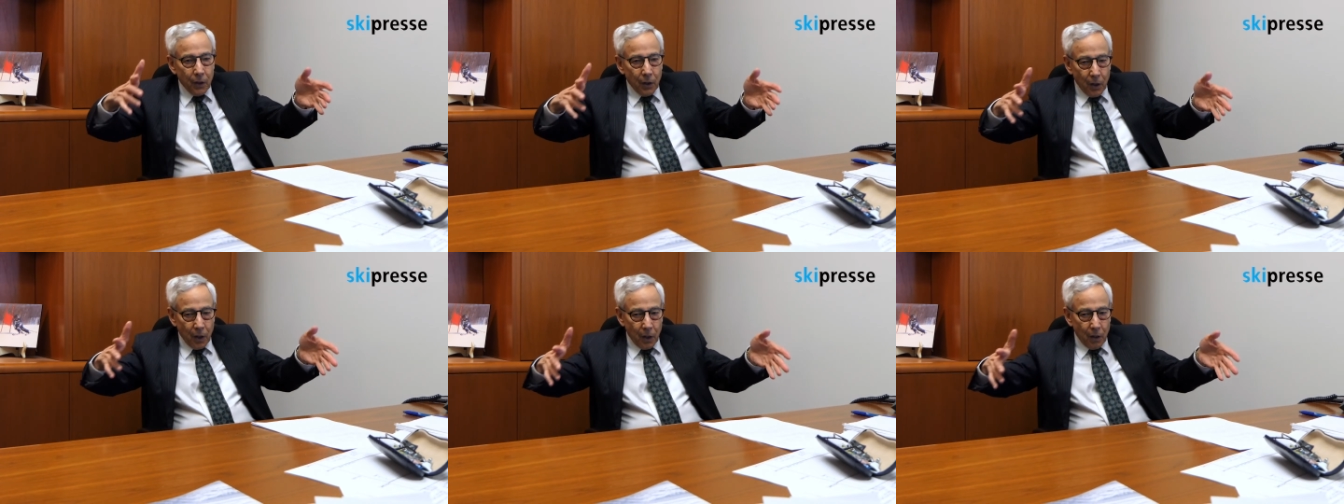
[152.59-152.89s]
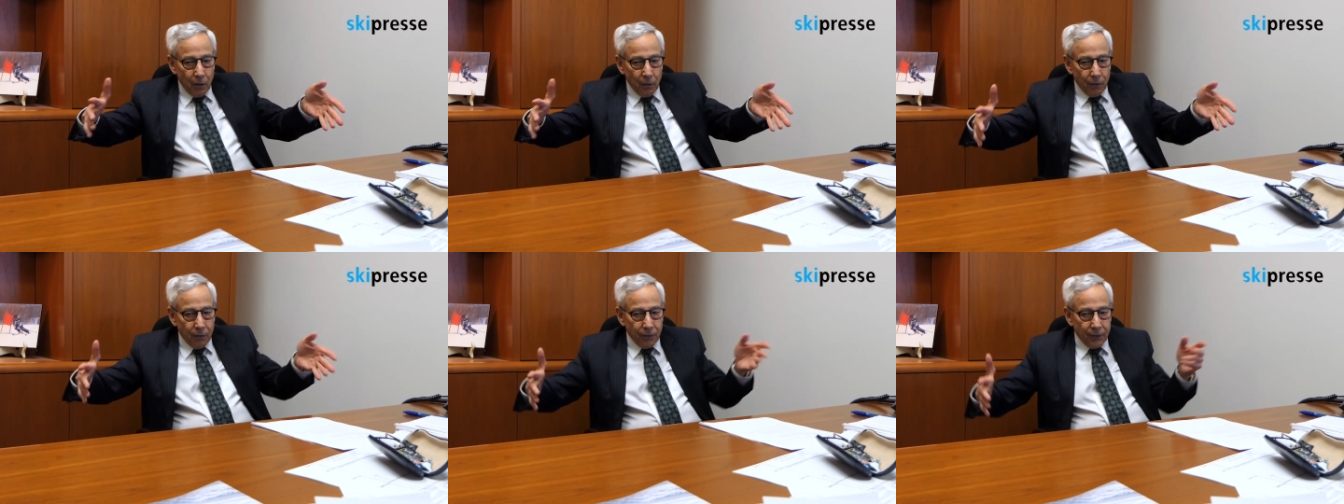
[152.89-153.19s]

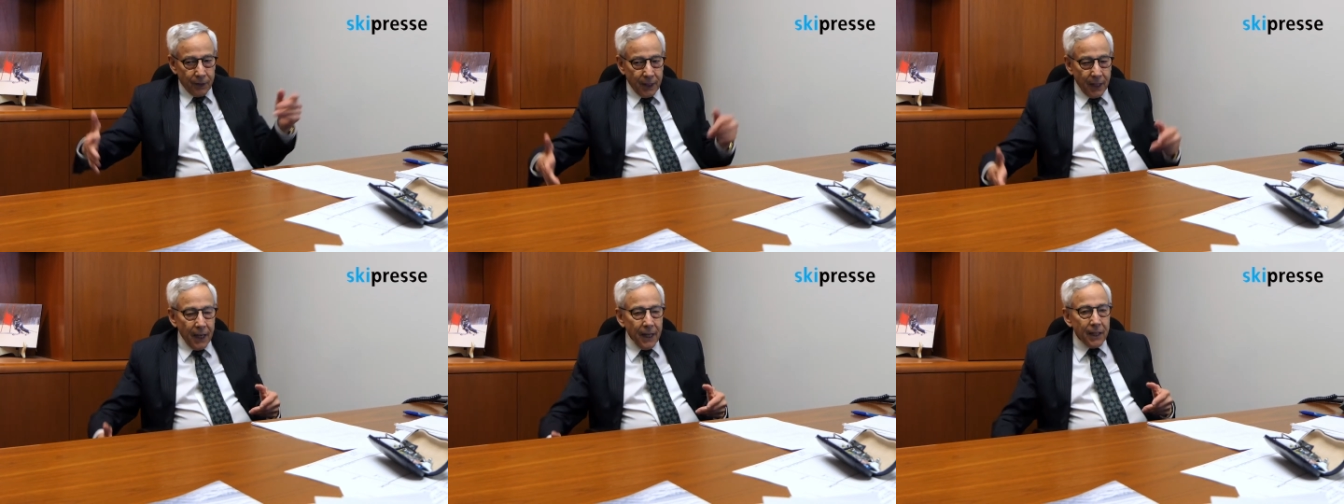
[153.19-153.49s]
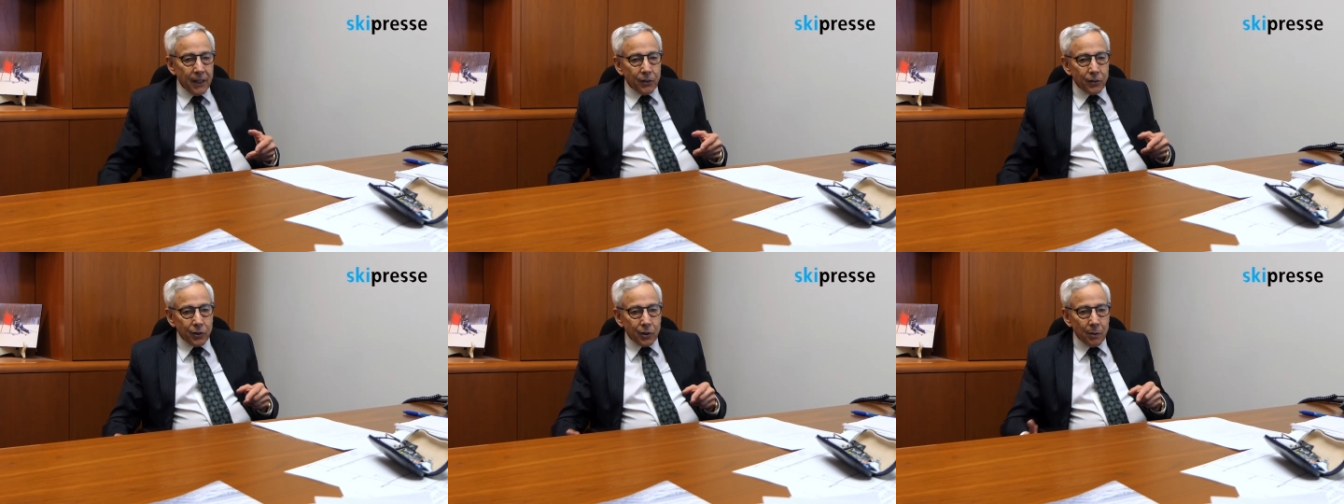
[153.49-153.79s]
of
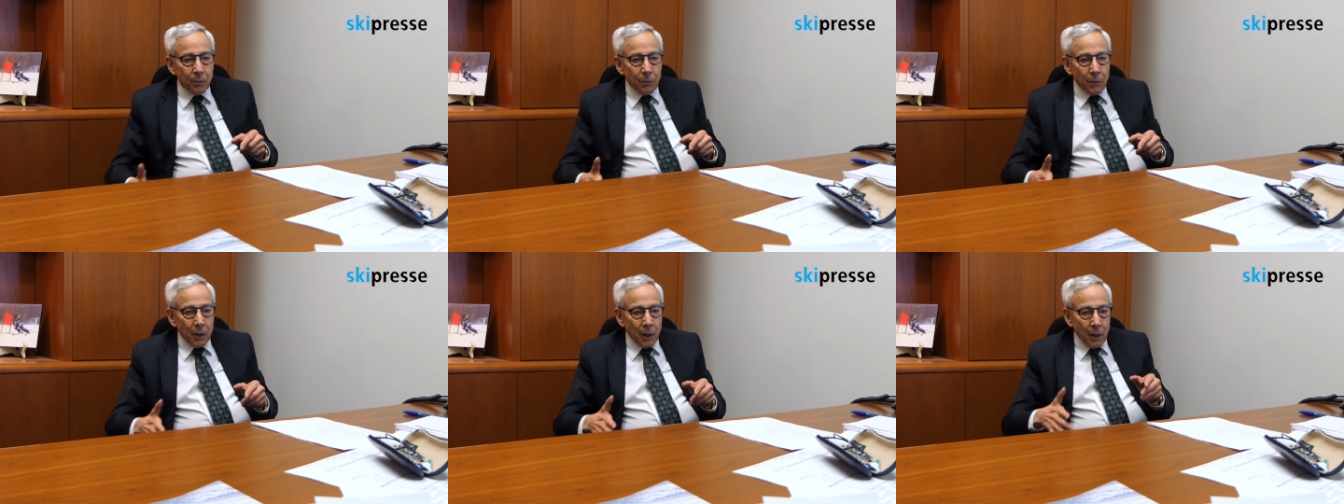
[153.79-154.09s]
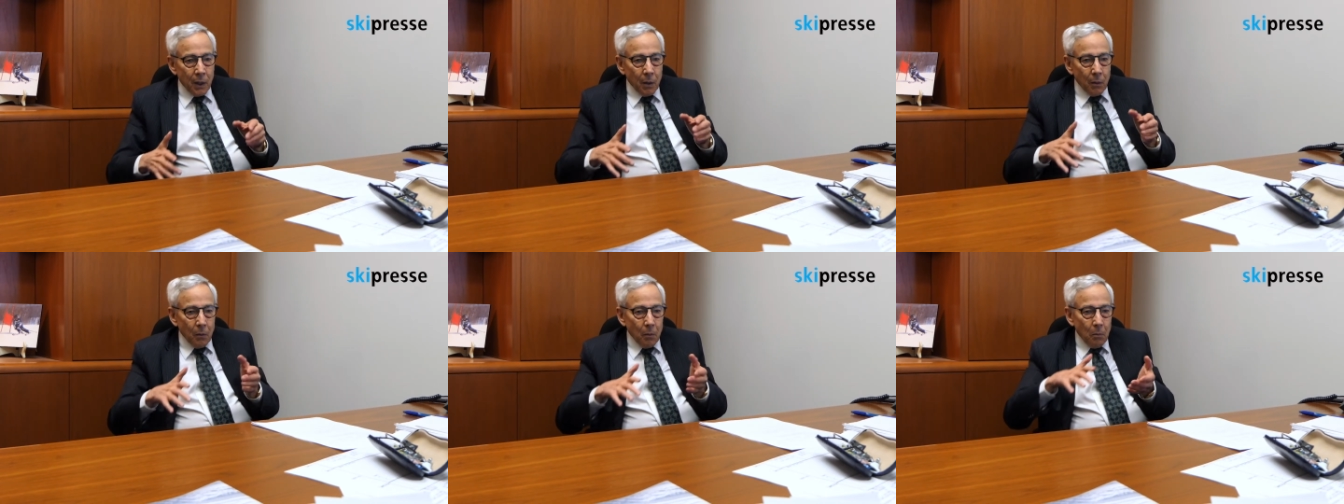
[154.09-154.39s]
cakes,
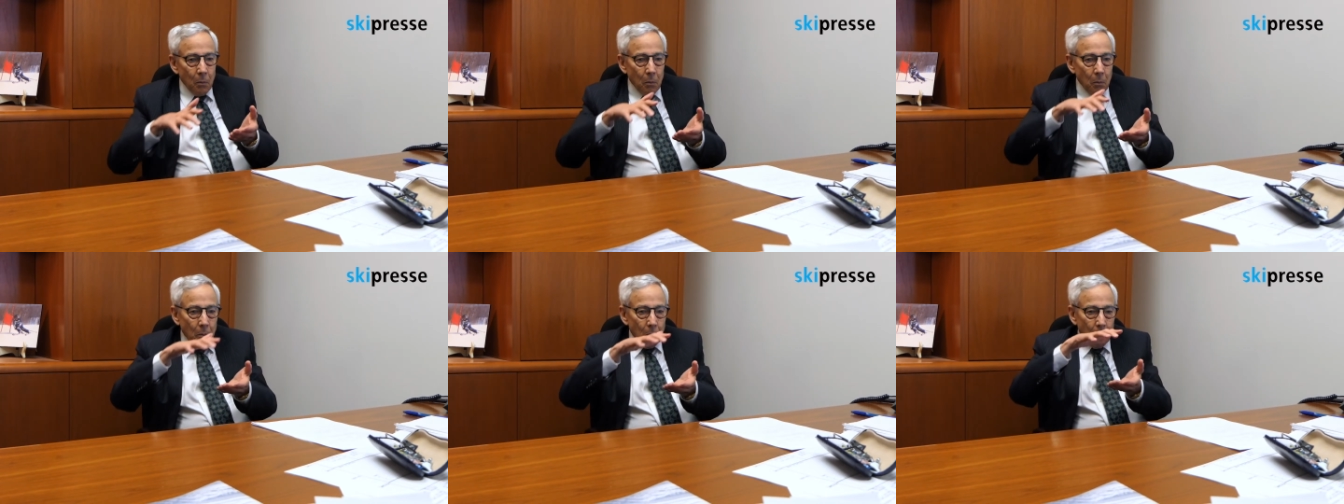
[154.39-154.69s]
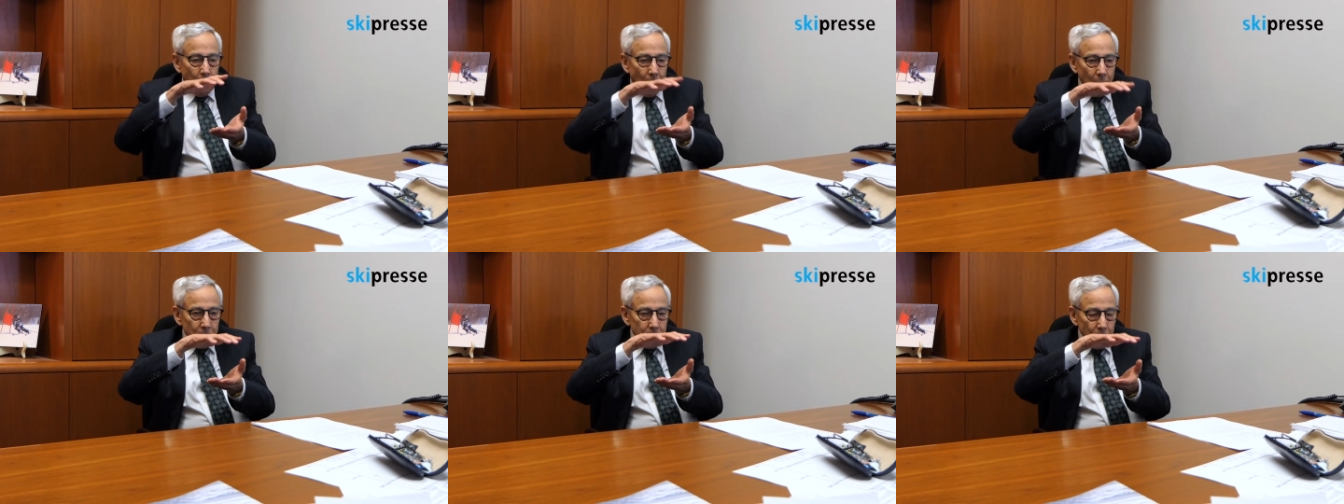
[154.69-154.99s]

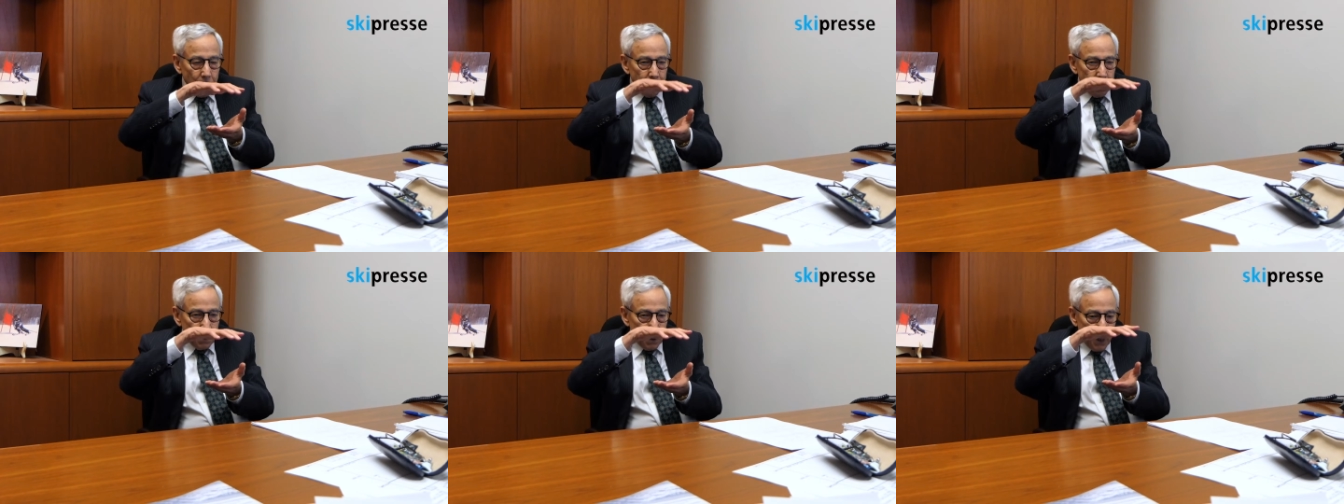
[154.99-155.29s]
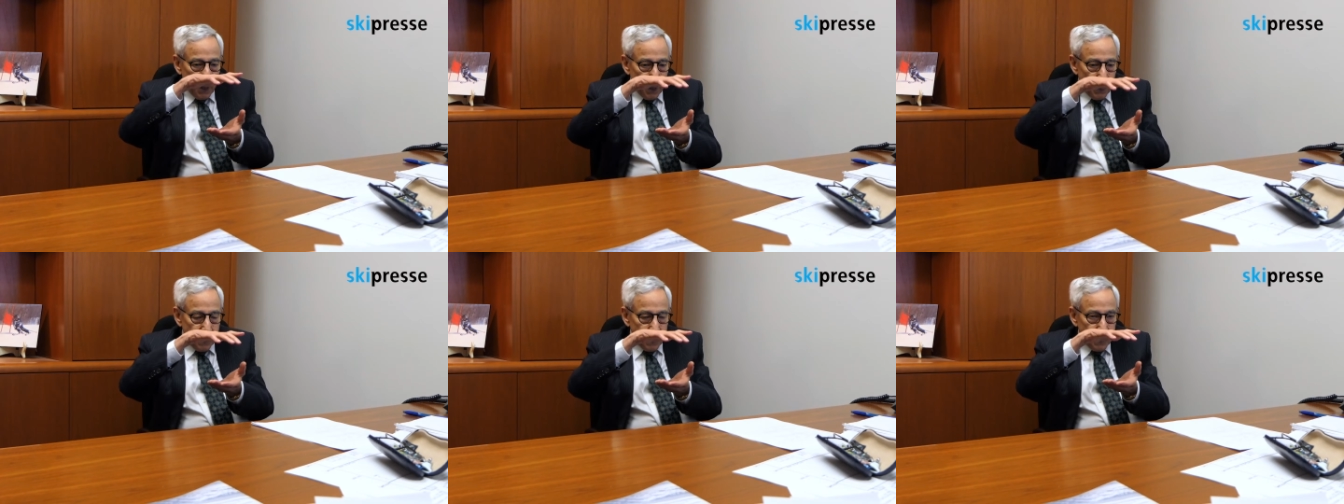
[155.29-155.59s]
multiple
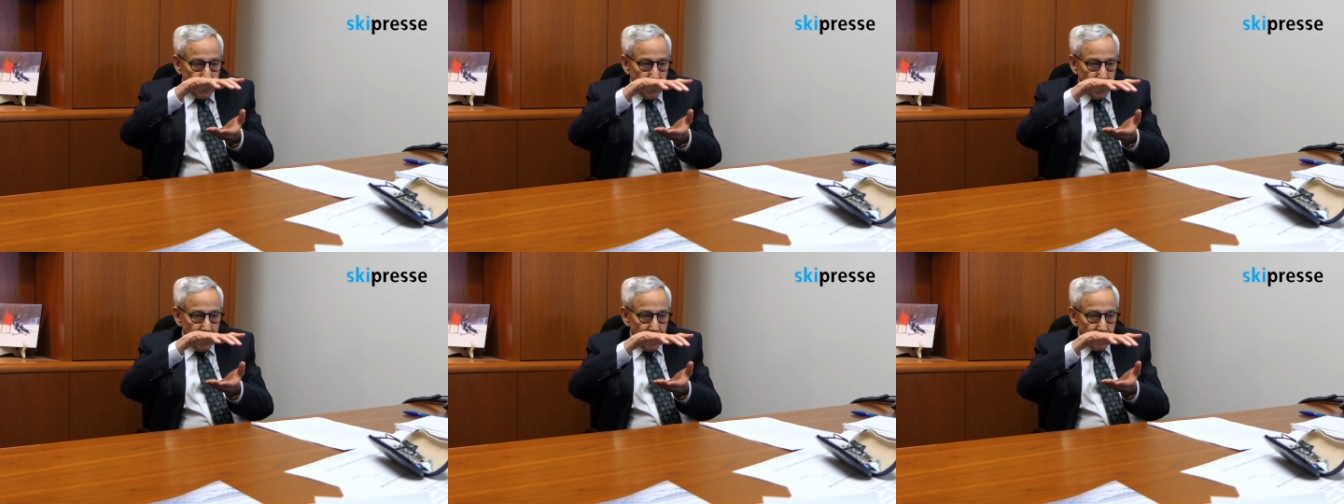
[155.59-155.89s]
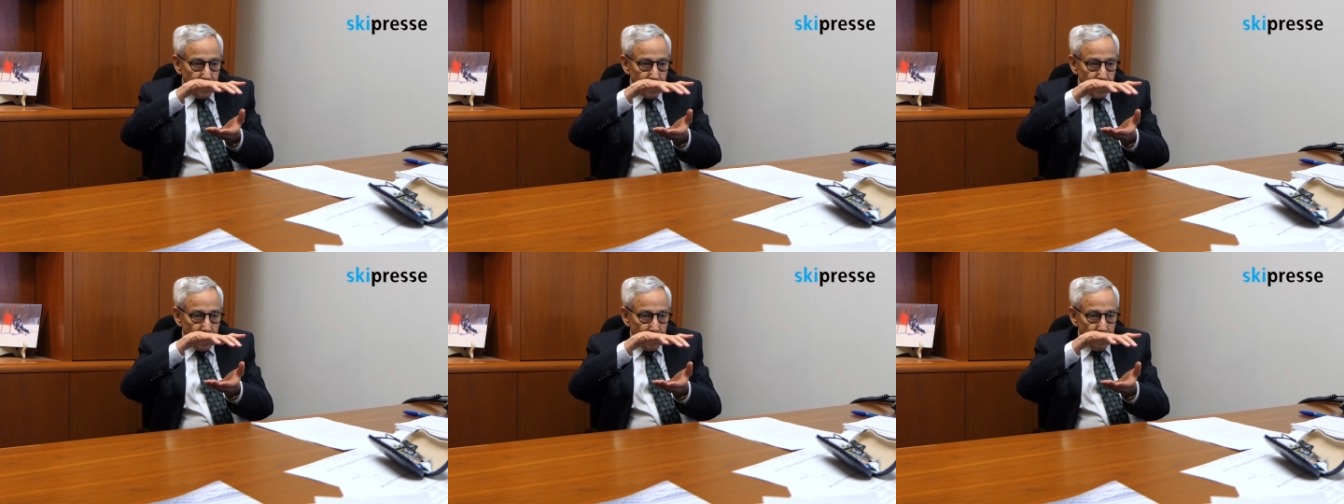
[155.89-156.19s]
high
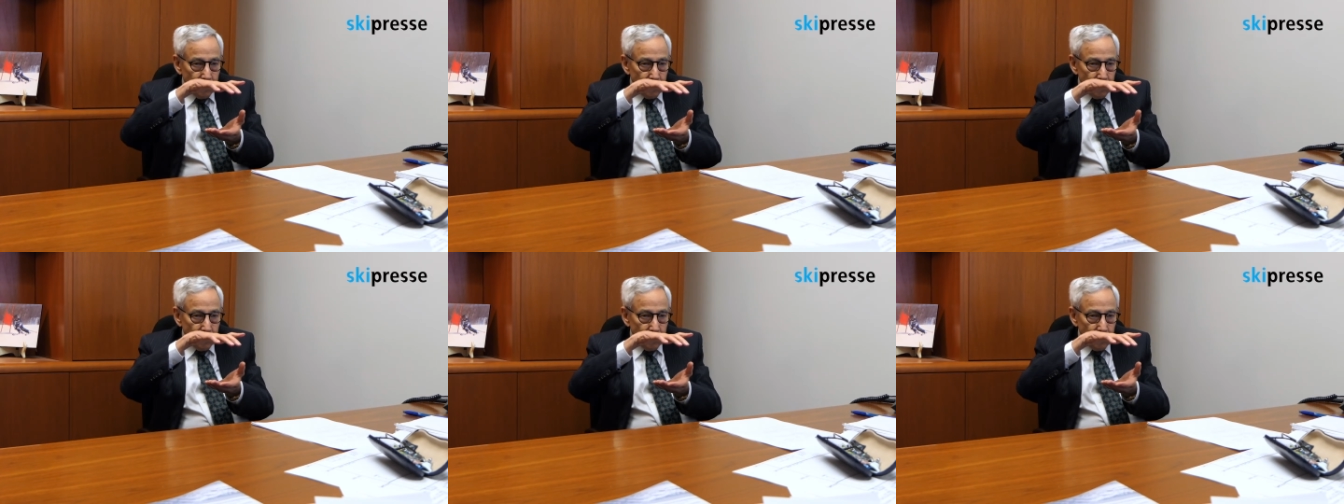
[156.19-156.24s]
cakes